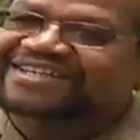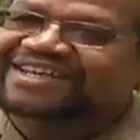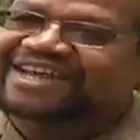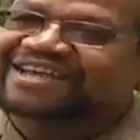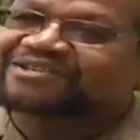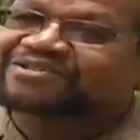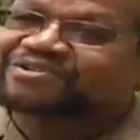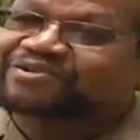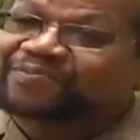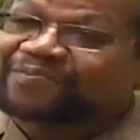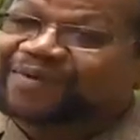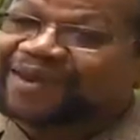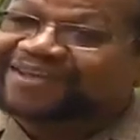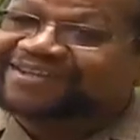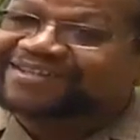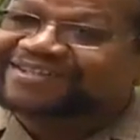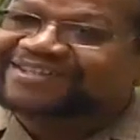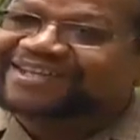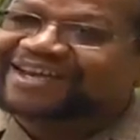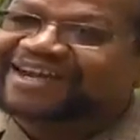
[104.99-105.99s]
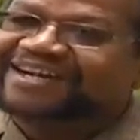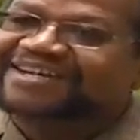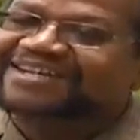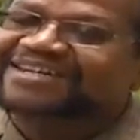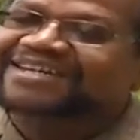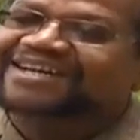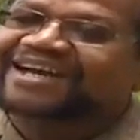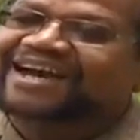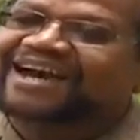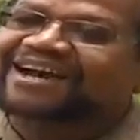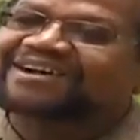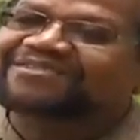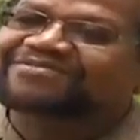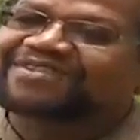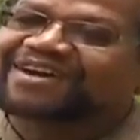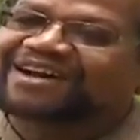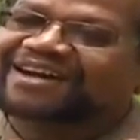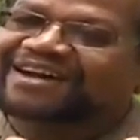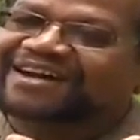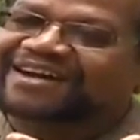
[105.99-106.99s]
paint. I used to paint. Okay. I
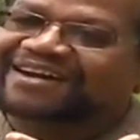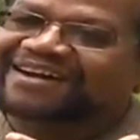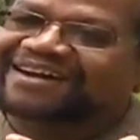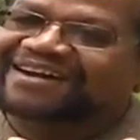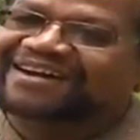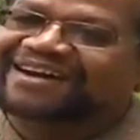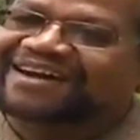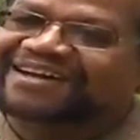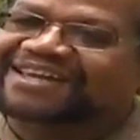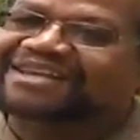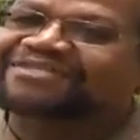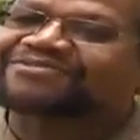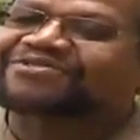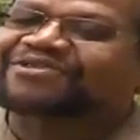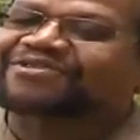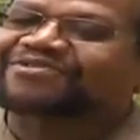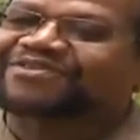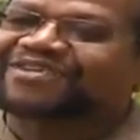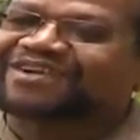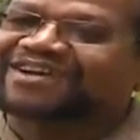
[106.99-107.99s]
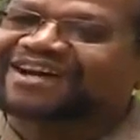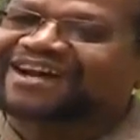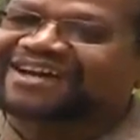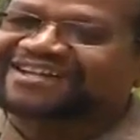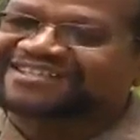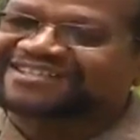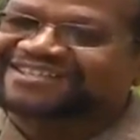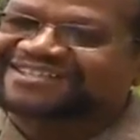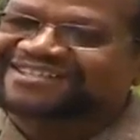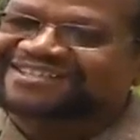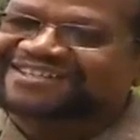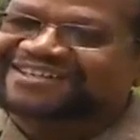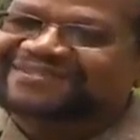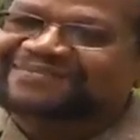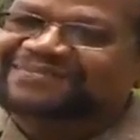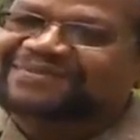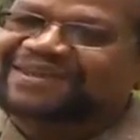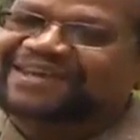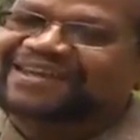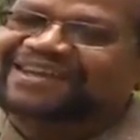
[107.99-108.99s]
have a, a, a gift of art,
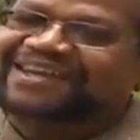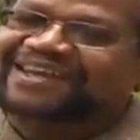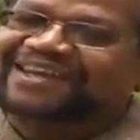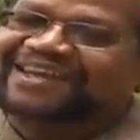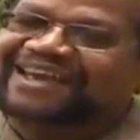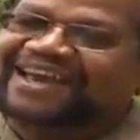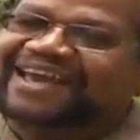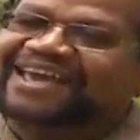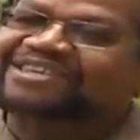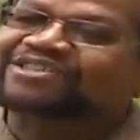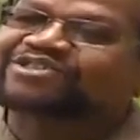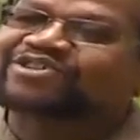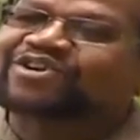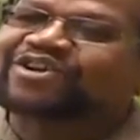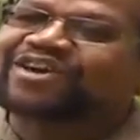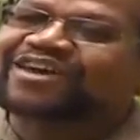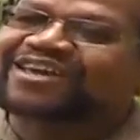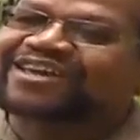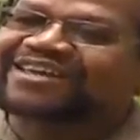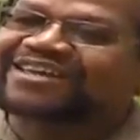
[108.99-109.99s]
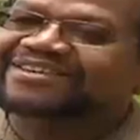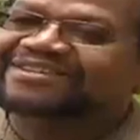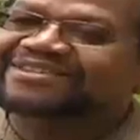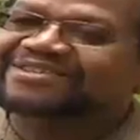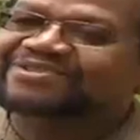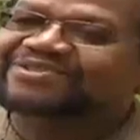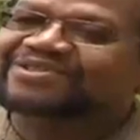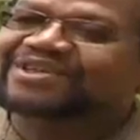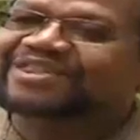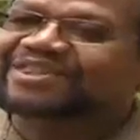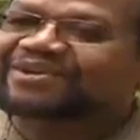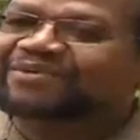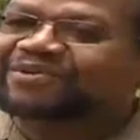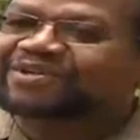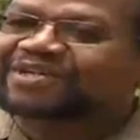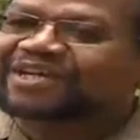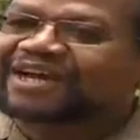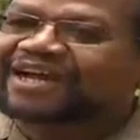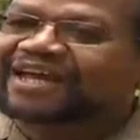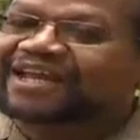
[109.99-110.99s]
and uh, I enjoy using the
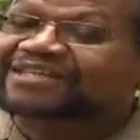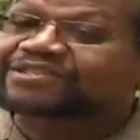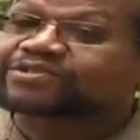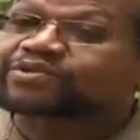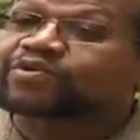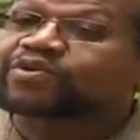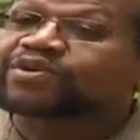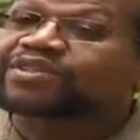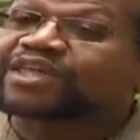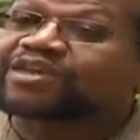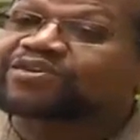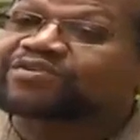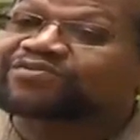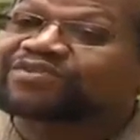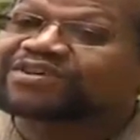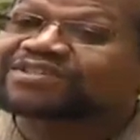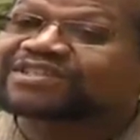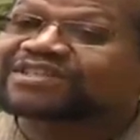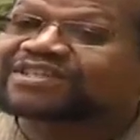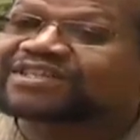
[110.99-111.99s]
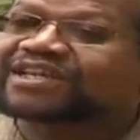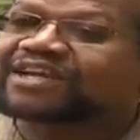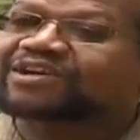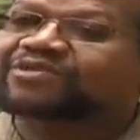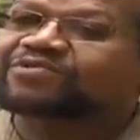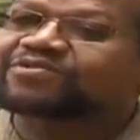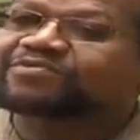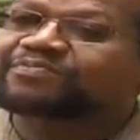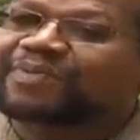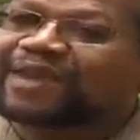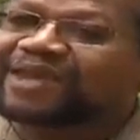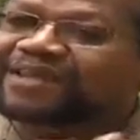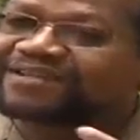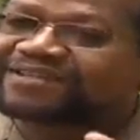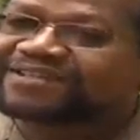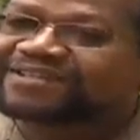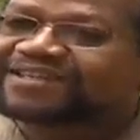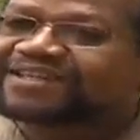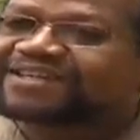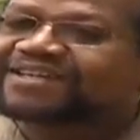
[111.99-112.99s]
watercolor. So in the university, I could
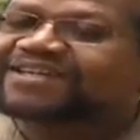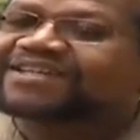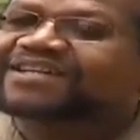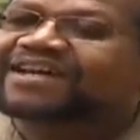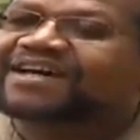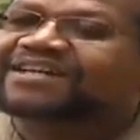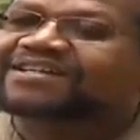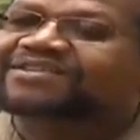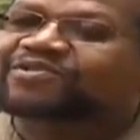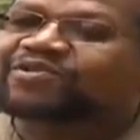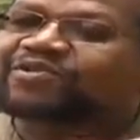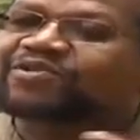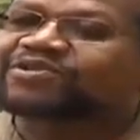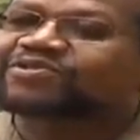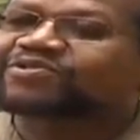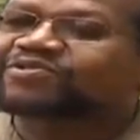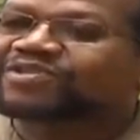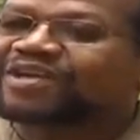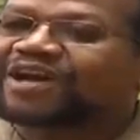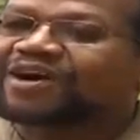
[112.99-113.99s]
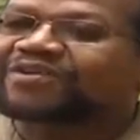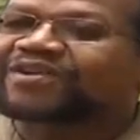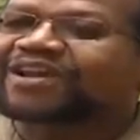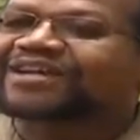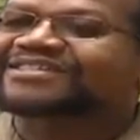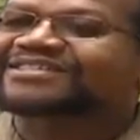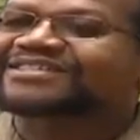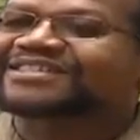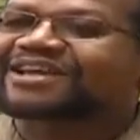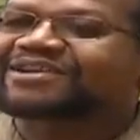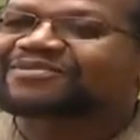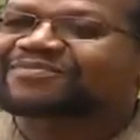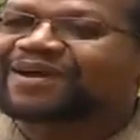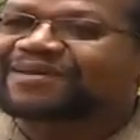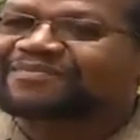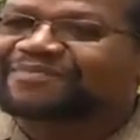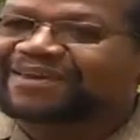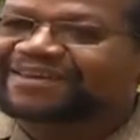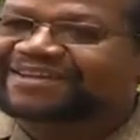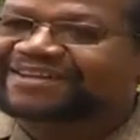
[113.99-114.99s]
paint and go into town and sell
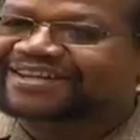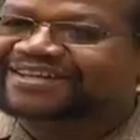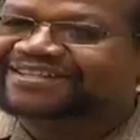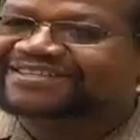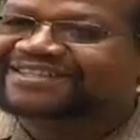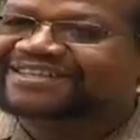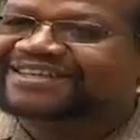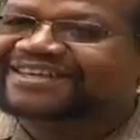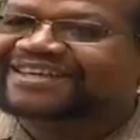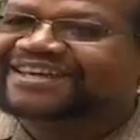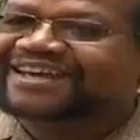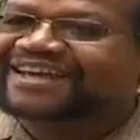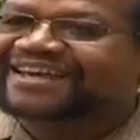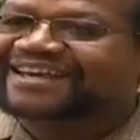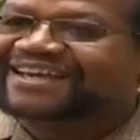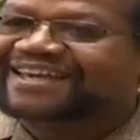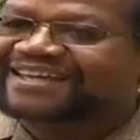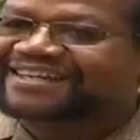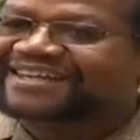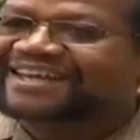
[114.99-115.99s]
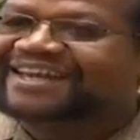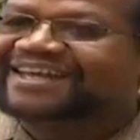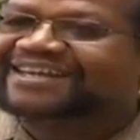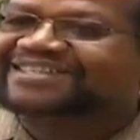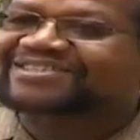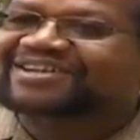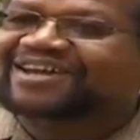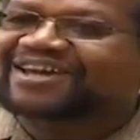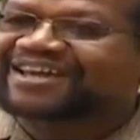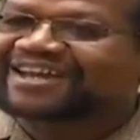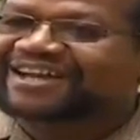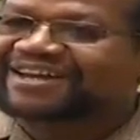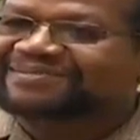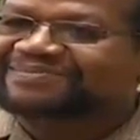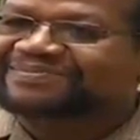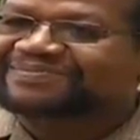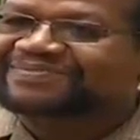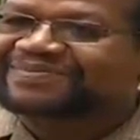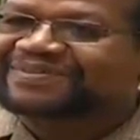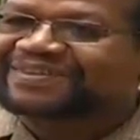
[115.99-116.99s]
my paintings, okay. get an extra
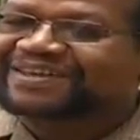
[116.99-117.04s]
income.